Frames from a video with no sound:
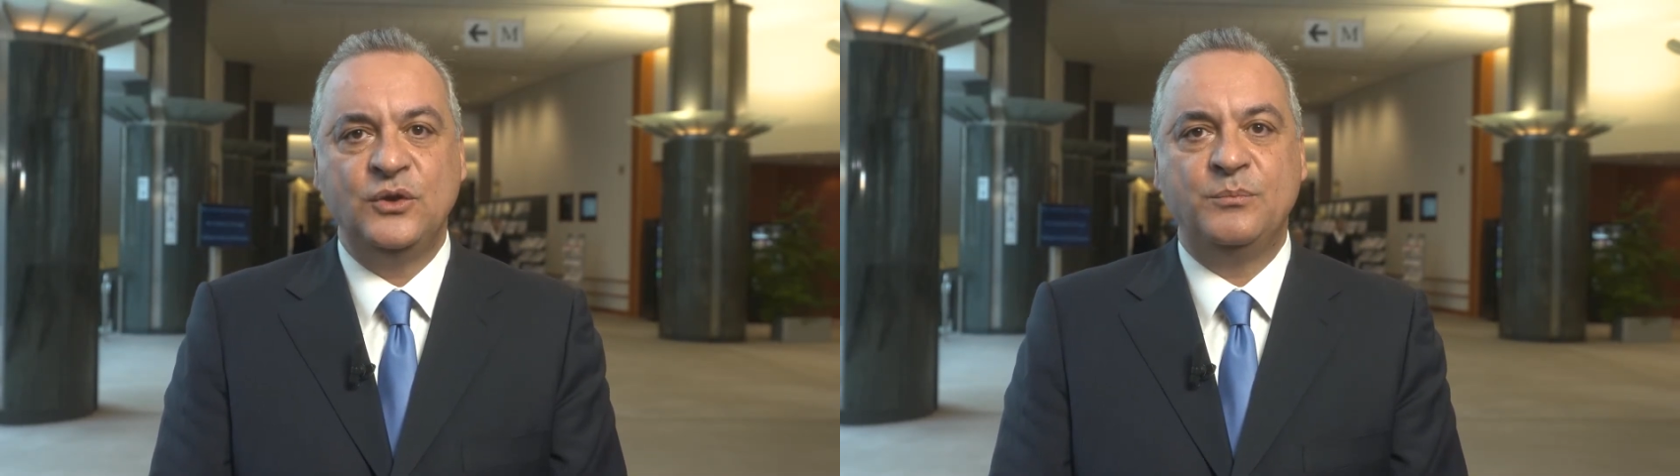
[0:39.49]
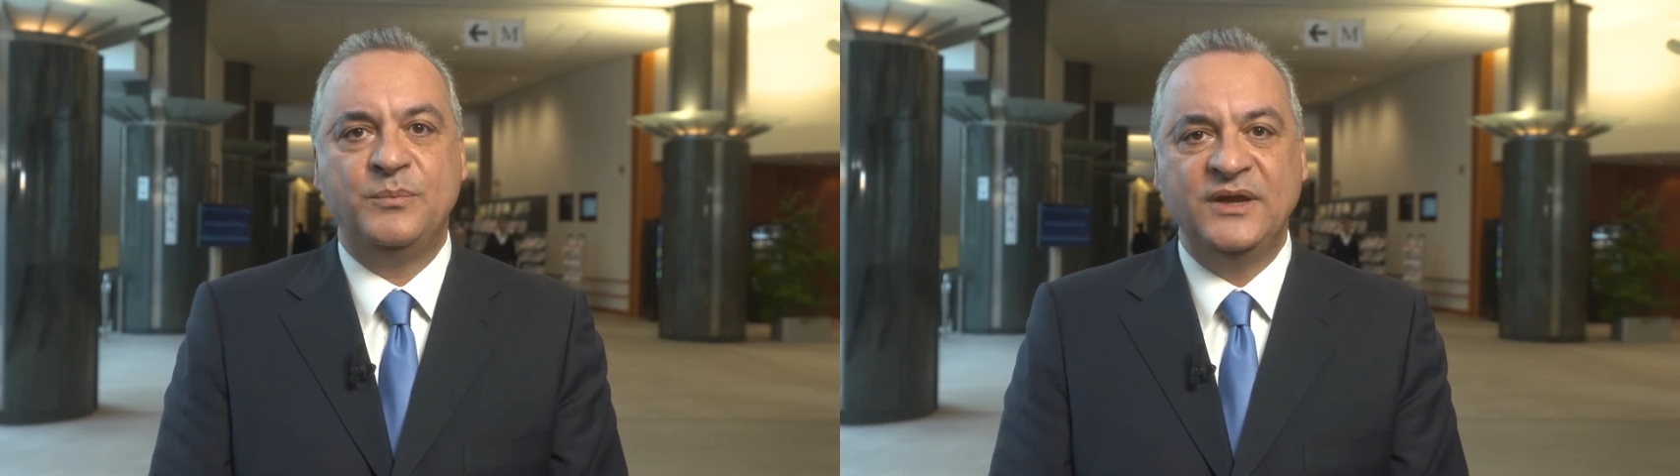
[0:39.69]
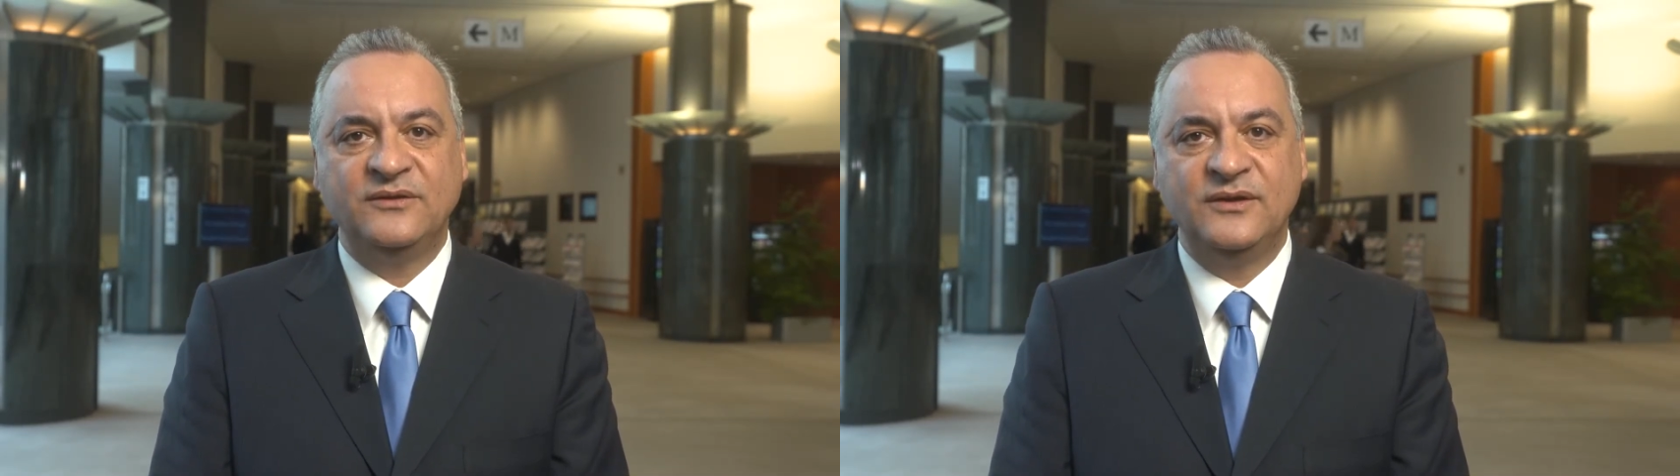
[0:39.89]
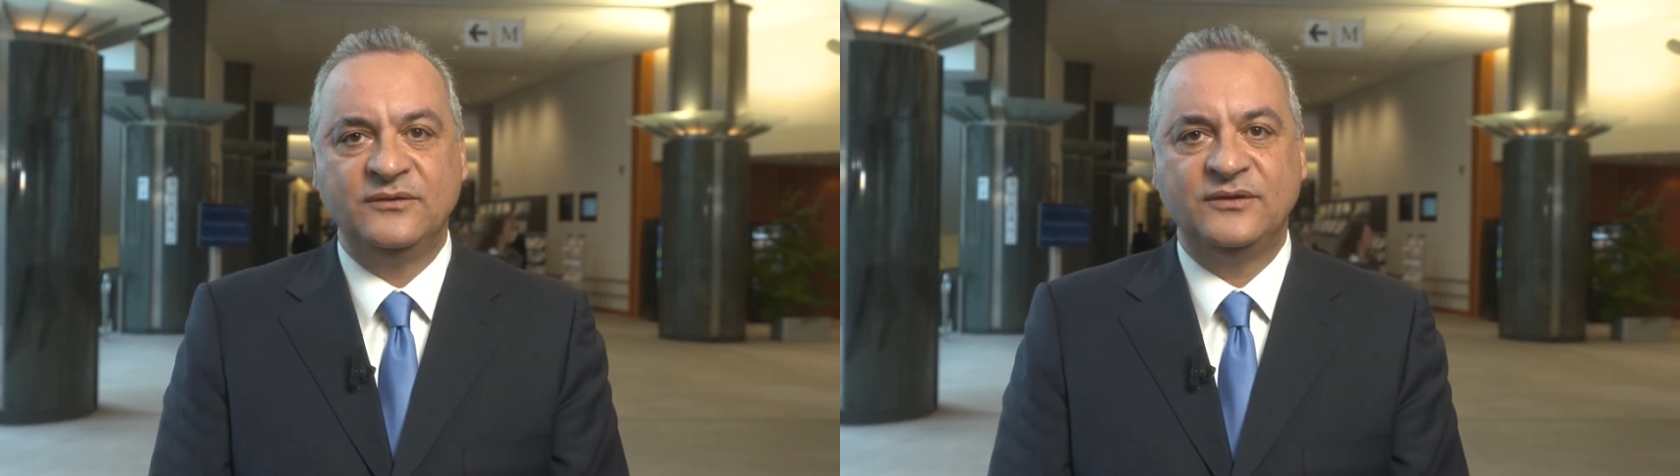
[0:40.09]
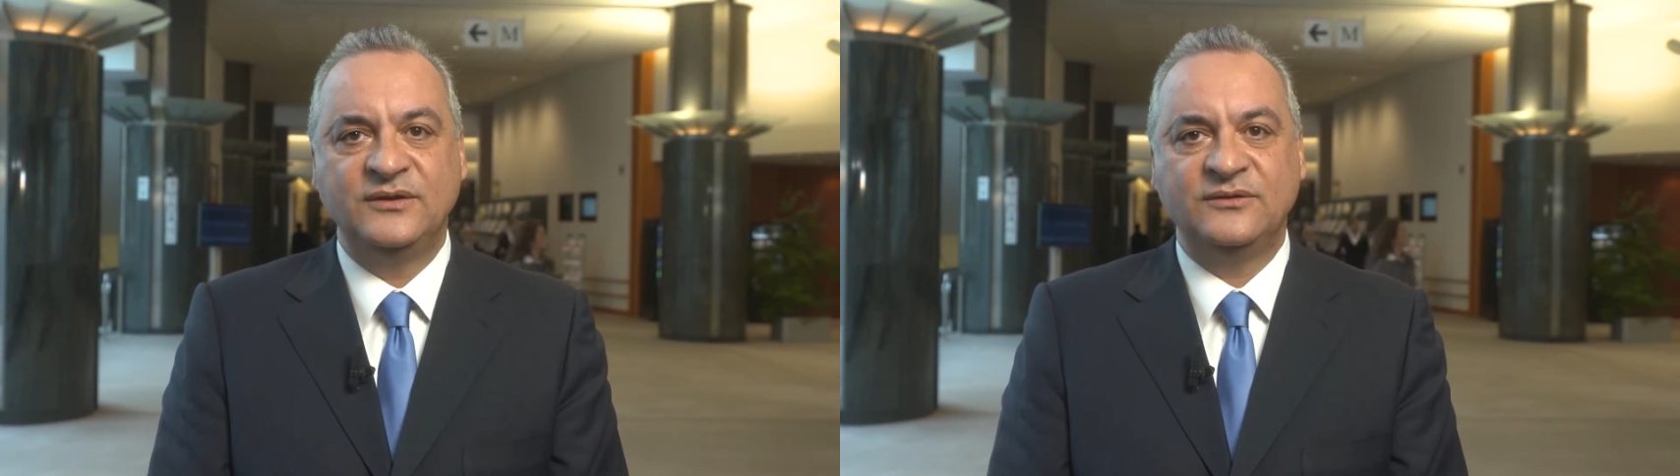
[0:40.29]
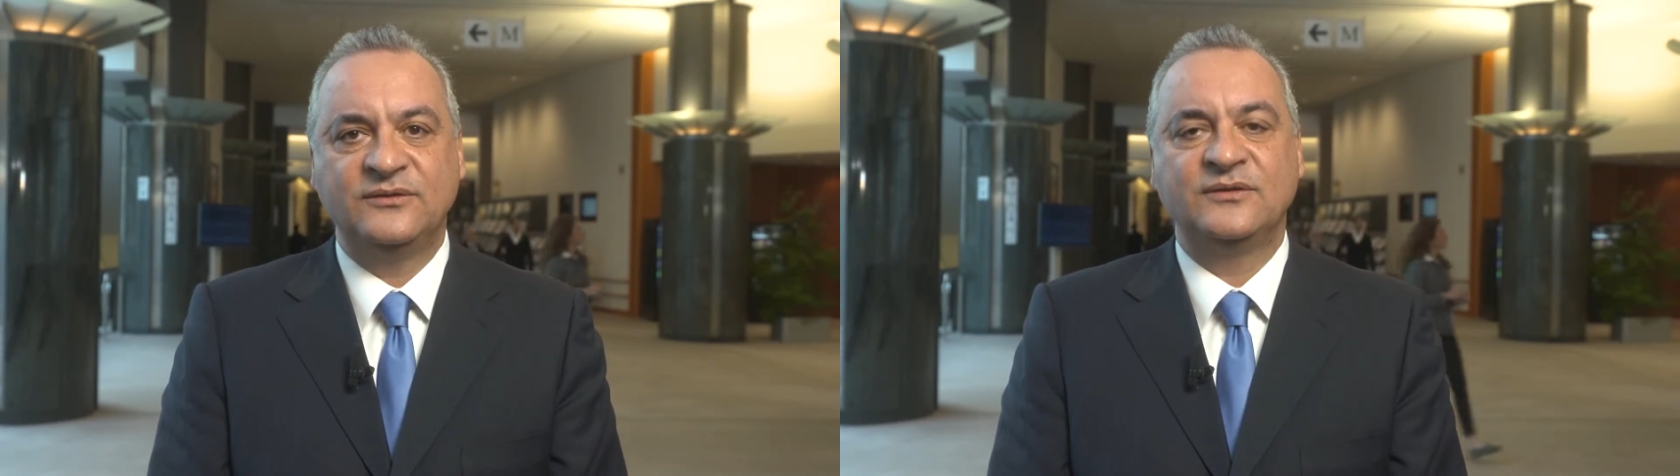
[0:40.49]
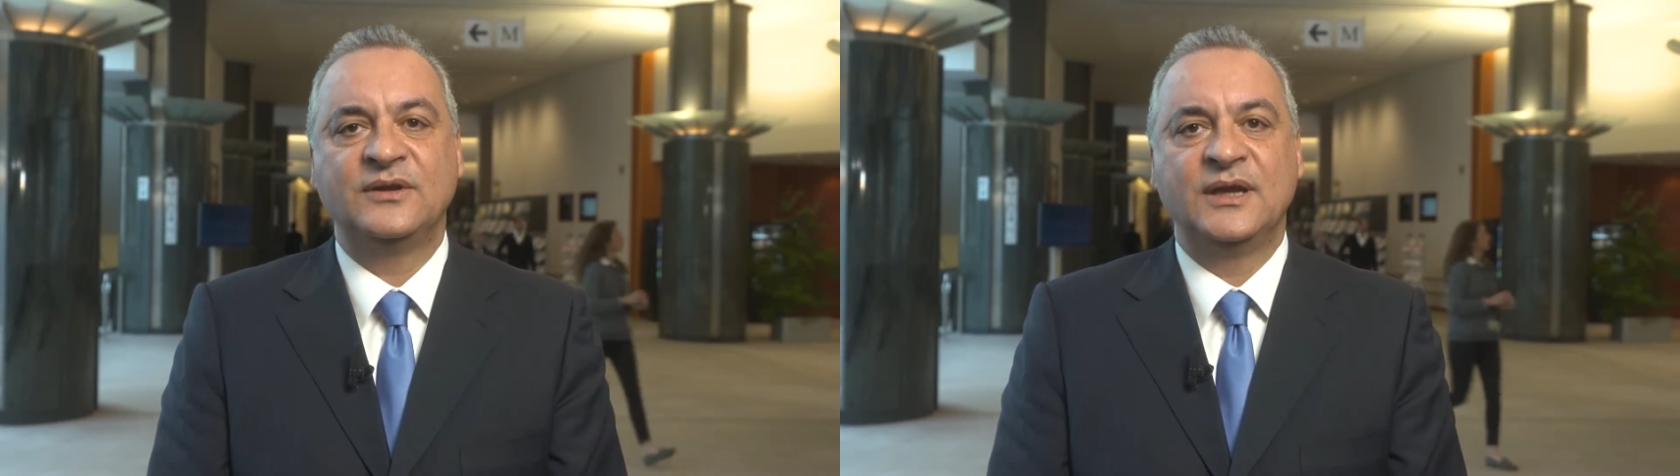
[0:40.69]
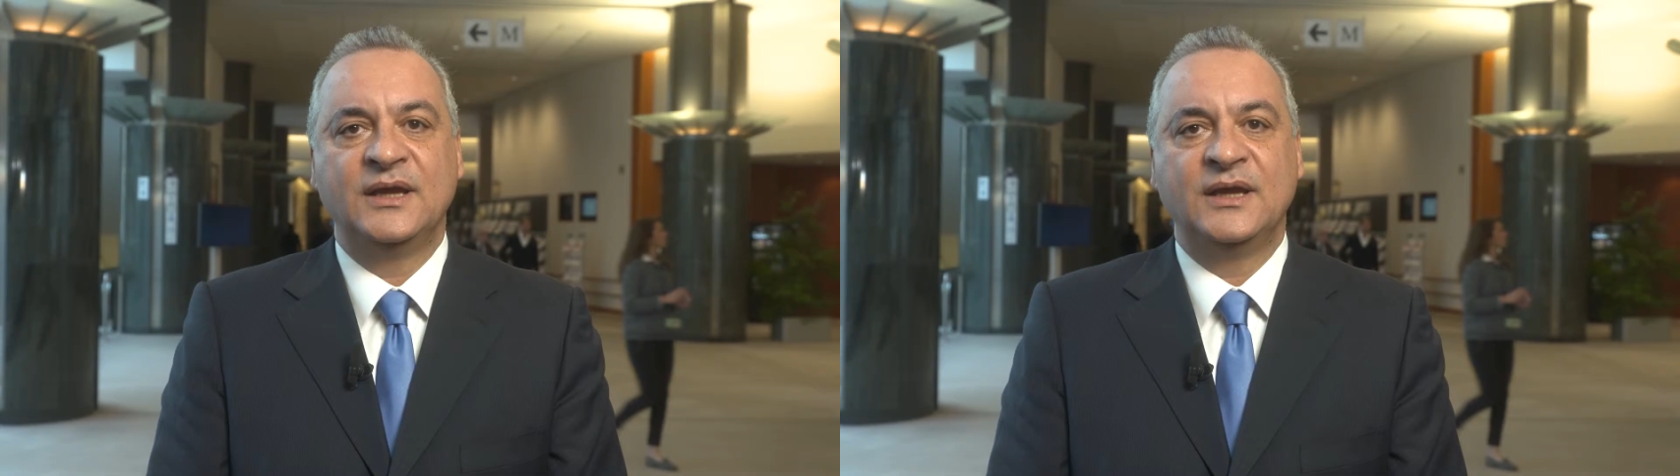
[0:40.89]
you businesses